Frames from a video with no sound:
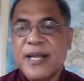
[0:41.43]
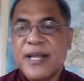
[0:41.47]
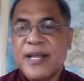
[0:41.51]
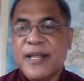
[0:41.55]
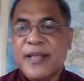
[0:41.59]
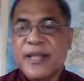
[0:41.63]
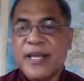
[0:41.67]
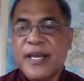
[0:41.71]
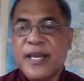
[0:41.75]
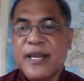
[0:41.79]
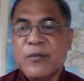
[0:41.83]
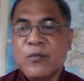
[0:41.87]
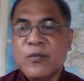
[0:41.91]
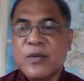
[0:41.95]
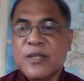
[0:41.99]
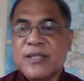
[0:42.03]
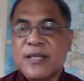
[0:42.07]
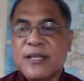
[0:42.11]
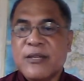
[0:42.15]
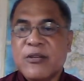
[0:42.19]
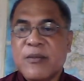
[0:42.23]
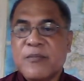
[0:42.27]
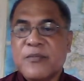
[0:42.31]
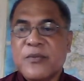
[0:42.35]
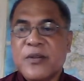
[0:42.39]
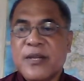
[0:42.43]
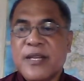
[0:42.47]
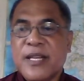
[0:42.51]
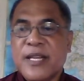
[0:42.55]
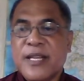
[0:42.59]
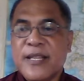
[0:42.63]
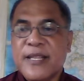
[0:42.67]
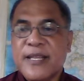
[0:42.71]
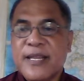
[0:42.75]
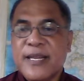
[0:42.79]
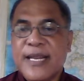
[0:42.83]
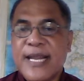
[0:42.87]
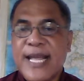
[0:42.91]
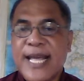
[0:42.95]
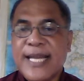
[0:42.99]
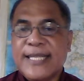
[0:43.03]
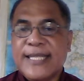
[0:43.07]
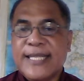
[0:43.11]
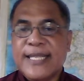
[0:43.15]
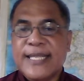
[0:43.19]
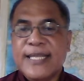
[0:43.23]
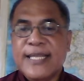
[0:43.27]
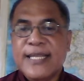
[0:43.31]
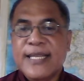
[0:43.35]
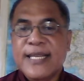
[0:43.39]
then was adopted in the
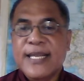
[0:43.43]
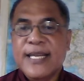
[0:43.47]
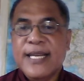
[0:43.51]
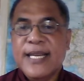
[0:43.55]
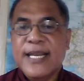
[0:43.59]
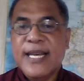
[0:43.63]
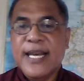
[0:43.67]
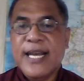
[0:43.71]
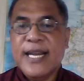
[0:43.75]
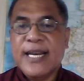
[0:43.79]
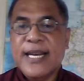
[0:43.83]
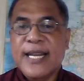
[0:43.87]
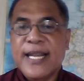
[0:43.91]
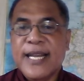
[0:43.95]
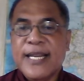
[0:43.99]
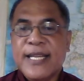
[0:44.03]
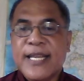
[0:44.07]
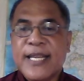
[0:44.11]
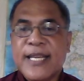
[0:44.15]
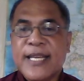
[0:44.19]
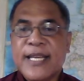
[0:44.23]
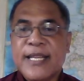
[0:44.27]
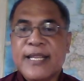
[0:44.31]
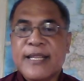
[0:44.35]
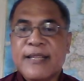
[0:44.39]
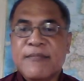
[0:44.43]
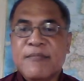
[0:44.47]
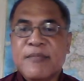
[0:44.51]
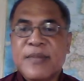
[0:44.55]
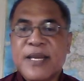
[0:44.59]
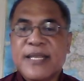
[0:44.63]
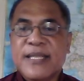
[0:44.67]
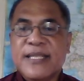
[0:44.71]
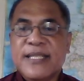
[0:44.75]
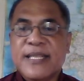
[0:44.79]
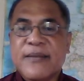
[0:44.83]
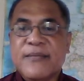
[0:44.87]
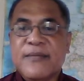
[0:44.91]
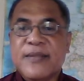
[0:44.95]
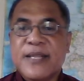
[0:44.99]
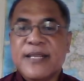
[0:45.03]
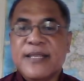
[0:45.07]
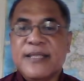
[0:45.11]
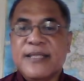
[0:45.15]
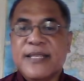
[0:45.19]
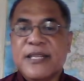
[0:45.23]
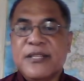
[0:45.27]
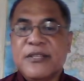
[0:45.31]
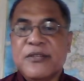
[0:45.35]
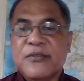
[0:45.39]
Latin, and later in the mid-17th
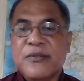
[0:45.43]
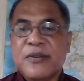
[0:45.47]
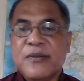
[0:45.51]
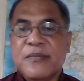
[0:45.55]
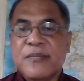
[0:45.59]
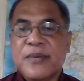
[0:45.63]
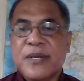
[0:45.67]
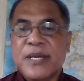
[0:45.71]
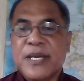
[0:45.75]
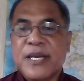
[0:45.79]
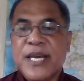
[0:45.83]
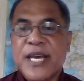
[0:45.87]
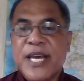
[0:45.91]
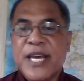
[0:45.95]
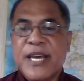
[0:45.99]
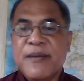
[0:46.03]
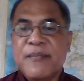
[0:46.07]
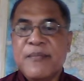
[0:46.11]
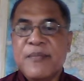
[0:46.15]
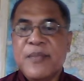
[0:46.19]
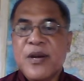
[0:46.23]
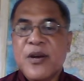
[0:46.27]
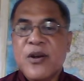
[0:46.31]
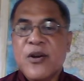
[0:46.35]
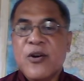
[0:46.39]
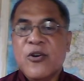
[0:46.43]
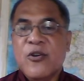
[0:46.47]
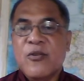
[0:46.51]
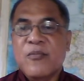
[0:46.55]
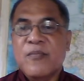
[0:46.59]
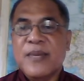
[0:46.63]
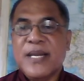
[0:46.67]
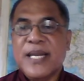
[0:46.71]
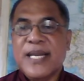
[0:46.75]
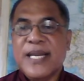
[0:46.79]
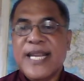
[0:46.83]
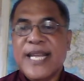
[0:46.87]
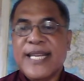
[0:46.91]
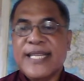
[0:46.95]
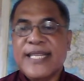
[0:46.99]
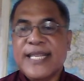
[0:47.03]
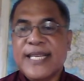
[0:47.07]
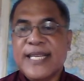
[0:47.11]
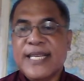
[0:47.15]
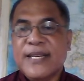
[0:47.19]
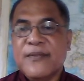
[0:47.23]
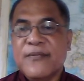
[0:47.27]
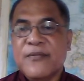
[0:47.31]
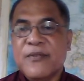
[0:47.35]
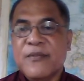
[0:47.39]
century became homiletic
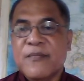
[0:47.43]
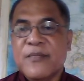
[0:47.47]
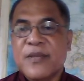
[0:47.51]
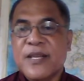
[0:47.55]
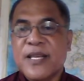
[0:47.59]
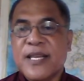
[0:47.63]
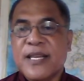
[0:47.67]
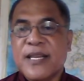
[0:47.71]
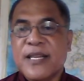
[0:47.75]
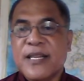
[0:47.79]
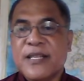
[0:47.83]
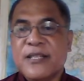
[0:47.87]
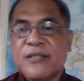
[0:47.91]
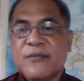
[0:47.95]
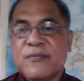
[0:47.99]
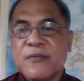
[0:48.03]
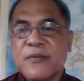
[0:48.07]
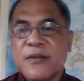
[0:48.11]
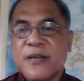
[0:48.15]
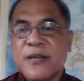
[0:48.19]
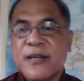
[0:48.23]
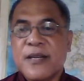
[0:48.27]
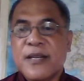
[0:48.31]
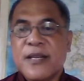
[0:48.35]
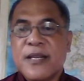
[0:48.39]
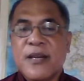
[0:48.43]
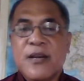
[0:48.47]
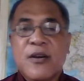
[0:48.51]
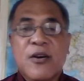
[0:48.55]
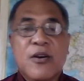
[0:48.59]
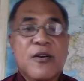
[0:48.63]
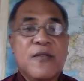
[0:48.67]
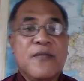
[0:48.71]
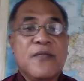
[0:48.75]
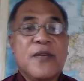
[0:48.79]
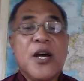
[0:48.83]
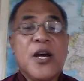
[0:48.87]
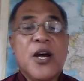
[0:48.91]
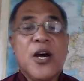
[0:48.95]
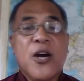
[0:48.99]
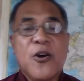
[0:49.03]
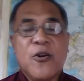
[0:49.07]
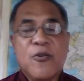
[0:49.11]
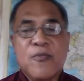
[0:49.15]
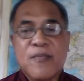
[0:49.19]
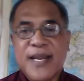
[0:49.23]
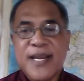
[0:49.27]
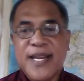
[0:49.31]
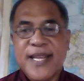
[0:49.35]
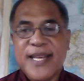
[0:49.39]
from the English word of
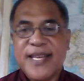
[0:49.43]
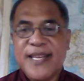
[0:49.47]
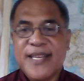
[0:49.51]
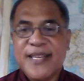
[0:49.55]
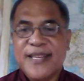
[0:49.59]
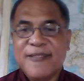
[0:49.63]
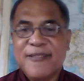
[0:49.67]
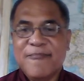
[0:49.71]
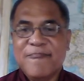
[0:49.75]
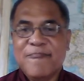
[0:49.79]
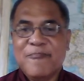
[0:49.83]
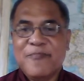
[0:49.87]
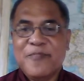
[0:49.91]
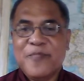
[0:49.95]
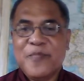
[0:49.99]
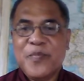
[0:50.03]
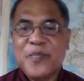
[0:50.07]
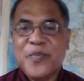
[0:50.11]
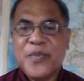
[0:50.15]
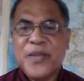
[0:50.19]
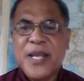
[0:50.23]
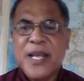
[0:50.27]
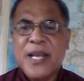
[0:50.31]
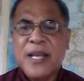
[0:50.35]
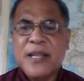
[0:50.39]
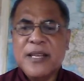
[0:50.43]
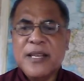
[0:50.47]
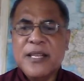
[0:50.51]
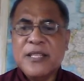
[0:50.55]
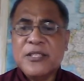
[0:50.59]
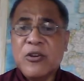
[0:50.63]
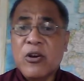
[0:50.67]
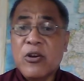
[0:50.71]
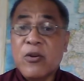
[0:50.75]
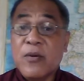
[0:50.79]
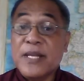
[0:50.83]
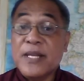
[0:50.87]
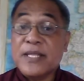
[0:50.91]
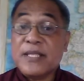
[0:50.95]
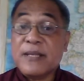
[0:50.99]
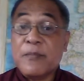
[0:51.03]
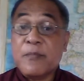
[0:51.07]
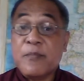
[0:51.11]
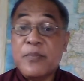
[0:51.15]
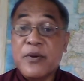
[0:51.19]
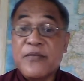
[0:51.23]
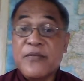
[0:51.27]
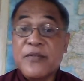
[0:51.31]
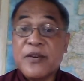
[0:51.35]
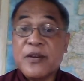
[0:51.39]
homily. There is always a
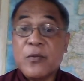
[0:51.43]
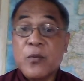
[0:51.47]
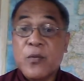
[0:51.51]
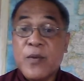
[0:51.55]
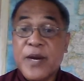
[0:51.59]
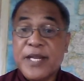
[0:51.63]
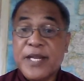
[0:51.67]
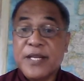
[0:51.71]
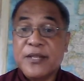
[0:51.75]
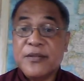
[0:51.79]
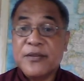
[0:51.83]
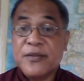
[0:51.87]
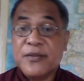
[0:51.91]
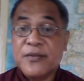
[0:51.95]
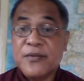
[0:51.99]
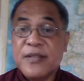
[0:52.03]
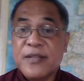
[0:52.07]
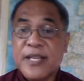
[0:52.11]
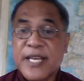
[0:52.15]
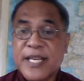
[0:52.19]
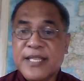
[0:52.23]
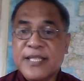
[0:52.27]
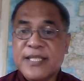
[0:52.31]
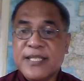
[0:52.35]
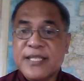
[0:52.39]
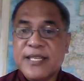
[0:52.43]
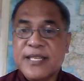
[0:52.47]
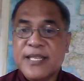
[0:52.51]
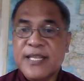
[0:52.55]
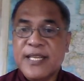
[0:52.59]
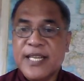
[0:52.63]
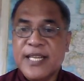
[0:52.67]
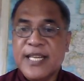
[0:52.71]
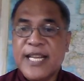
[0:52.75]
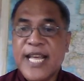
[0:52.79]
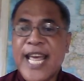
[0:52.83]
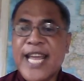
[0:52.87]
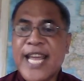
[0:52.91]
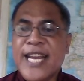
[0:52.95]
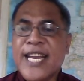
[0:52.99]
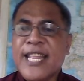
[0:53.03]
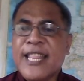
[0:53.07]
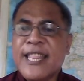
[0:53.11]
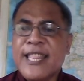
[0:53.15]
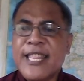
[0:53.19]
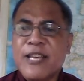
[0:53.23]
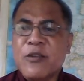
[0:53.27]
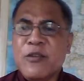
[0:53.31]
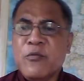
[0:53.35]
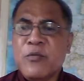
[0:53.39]
perfect way to do things in
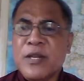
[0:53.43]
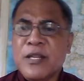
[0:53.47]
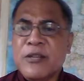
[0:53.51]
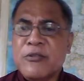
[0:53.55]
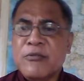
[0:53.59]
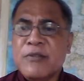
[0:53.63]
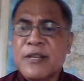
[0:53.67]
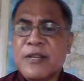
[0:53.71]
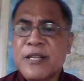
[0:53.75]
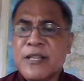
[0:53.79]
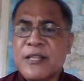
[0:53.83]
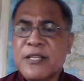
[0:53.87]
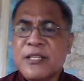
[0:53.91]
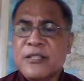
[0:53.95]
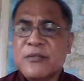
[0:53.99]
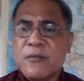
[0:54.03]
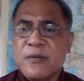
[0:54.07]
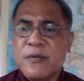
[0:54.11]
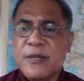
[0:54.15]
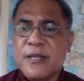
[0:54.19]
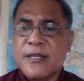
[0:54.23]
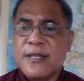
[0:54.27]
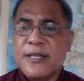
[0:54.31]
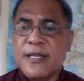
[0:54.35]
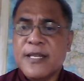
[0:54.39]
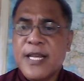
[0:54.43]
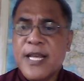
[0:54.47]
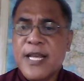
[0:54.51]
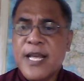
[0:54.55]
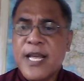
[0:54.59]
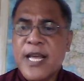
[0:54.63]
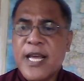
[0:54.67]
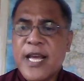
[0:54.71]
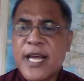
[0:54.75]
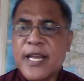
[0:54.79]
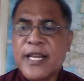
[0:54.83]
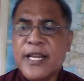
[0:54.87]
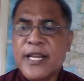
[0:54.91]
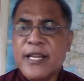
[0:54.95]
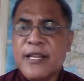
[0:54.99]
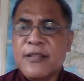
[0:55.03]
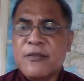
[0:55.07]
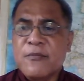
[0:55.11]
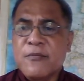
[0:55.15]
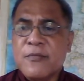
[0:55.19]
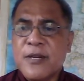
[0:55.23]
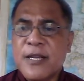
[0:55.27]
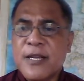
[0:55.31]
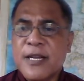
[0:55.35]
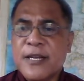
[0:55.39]
anything we do in this world and in the
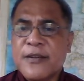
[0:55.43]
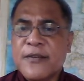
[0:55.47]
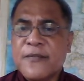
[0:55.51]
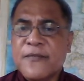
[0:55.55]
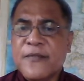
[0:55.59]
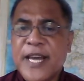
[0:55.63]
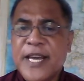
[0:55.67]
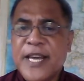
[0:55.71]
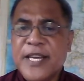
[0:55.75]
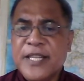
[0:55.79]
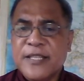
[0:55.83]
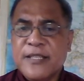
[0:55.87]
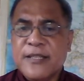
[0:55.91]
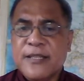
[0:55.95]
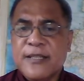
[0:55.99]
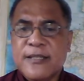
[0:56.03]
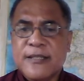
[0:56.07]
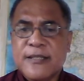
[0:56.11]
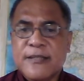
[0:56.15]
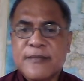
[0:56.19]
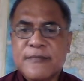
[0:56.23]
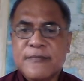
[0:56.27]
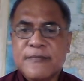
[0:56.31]
world of angels.